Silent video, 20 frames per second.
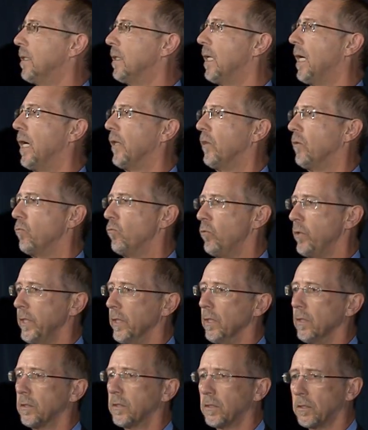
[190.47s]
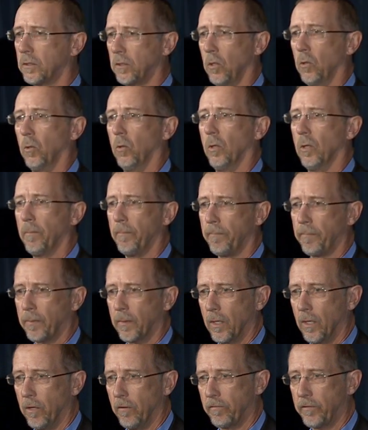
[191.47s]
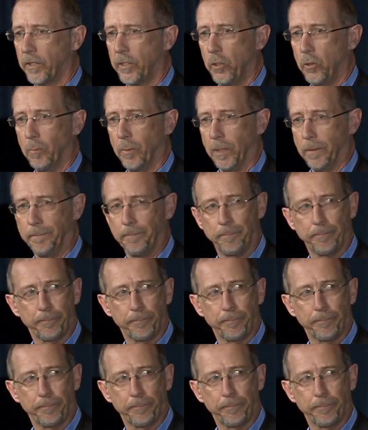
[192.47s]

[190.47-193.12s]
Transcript: are the real soul of Cuba.